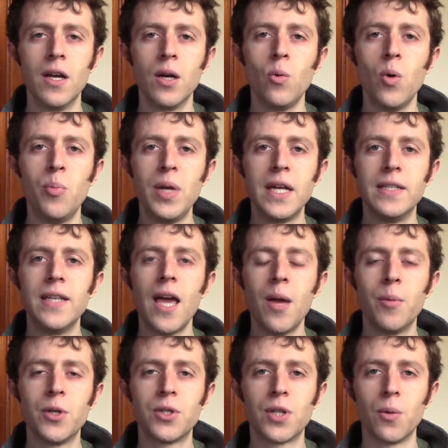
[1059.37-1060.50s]
We're being
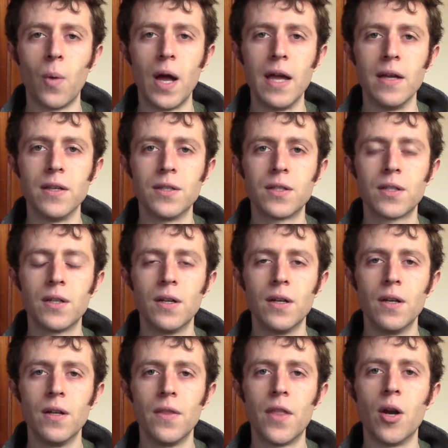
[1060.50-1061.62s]
damaged in ways
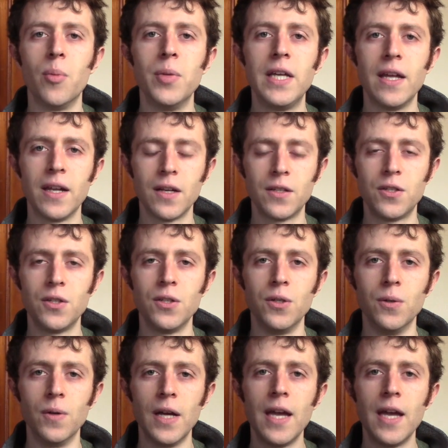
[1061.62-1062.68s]
that are beginning to